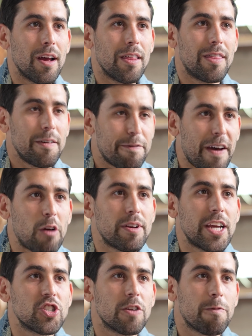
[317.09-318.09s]
the
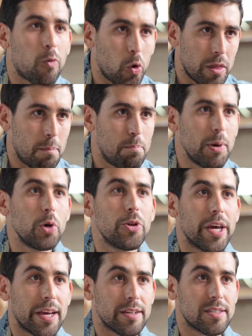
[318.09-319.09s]
foundation for the
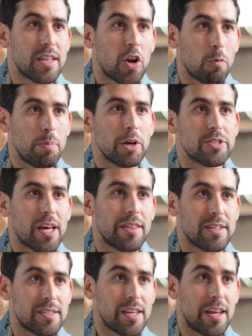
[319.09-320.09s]
buildings that are built on
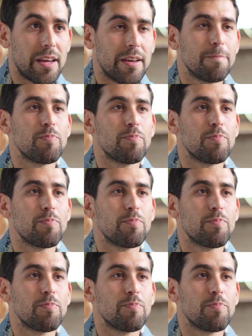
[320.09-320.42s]
this city.